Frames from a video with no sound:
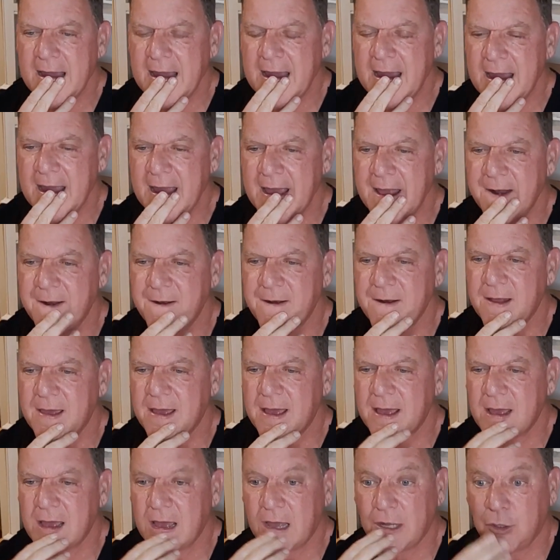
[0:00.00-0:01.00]
And
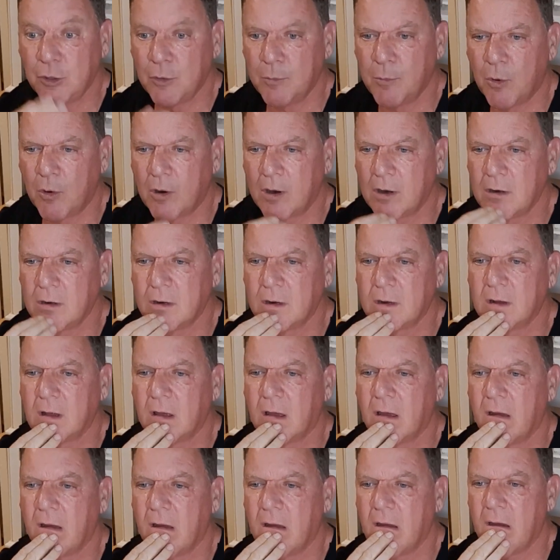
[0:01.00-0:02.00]
uh, a newborn,
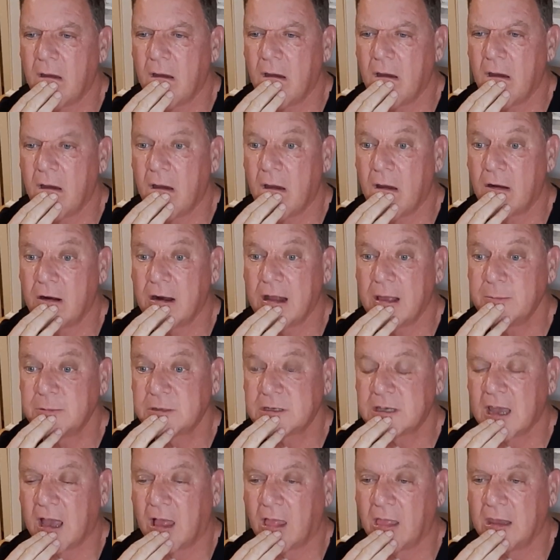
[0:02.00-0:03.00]
uh, her
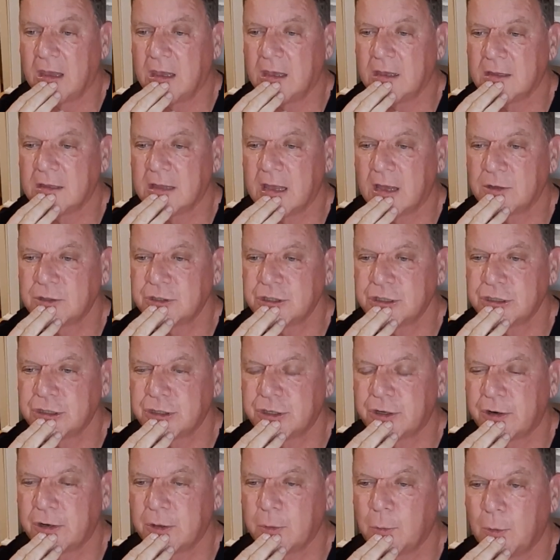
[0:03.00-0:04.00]
name's Kelly, and now she's
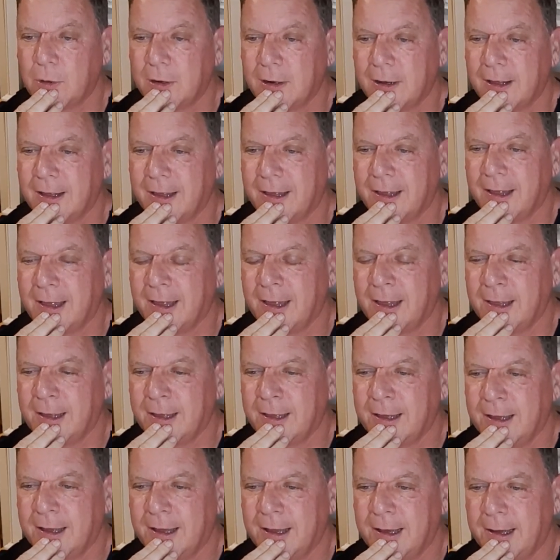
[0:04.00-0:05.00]
thirty-one.
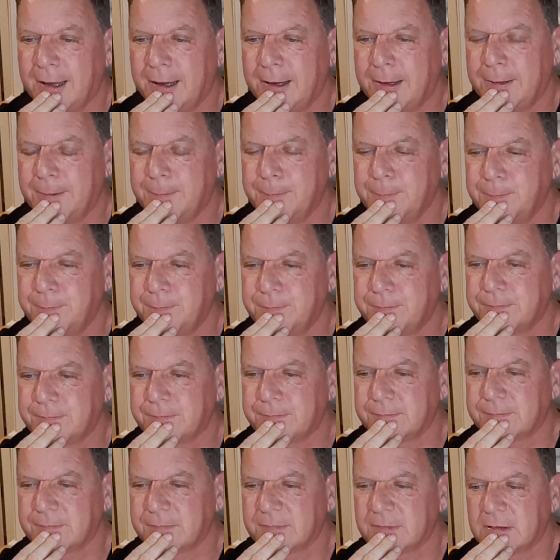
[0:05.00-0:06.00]
Um,
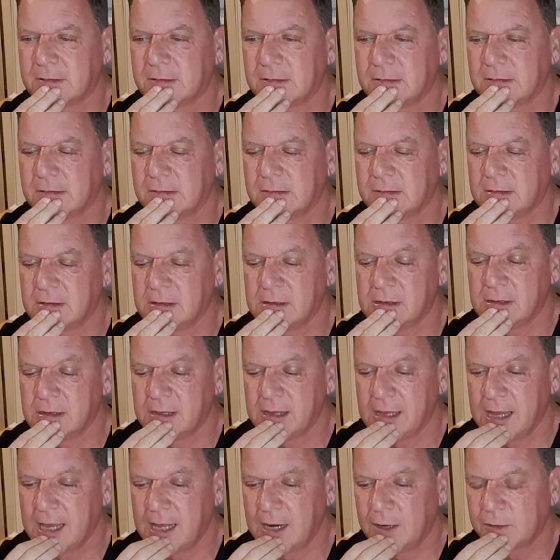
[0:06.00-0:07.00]

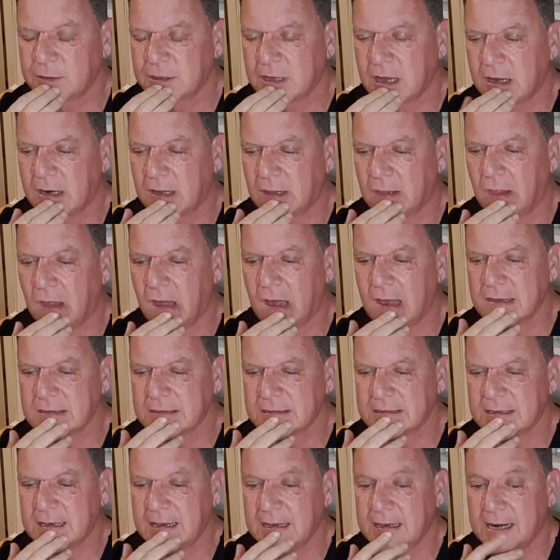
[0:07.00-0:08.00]
and I was kind of
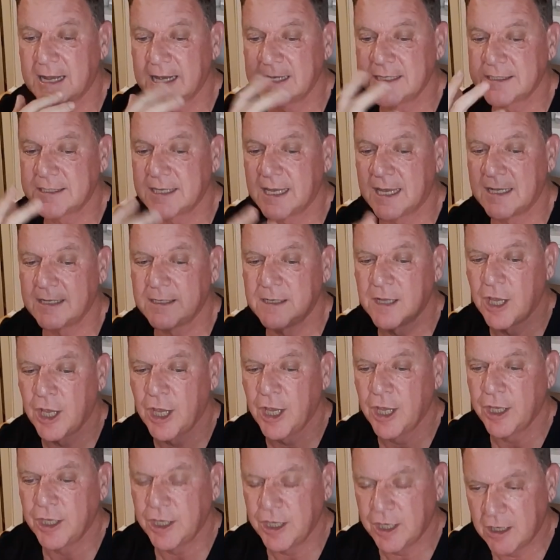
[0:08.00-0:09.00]
lost, and I said,
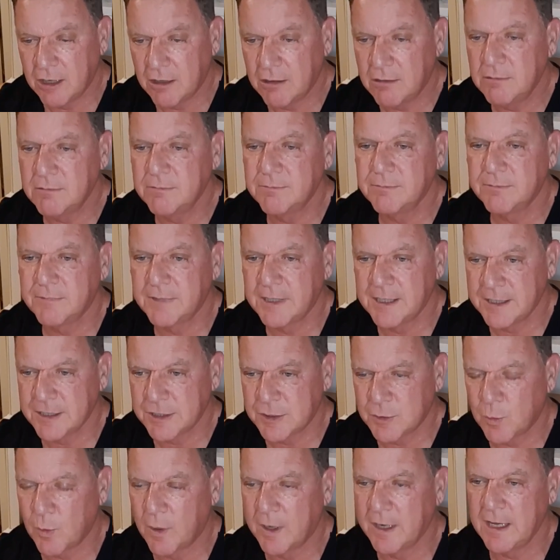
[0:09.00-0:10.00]
you know,
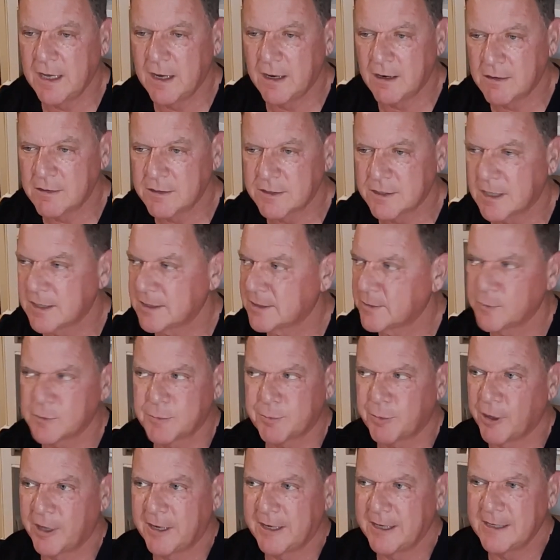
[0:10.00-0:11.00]
in twenty years, because there
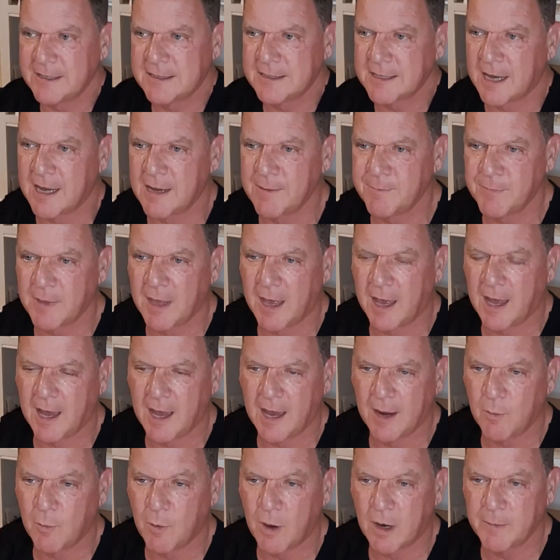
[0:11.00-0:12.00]
was plenty of time,
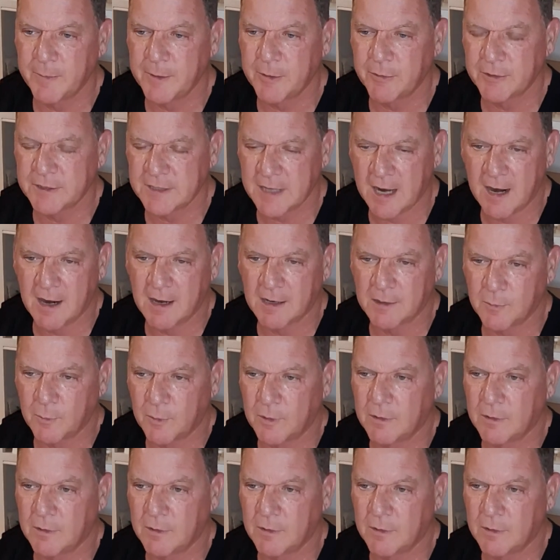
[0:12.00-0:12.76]
I want to be retired.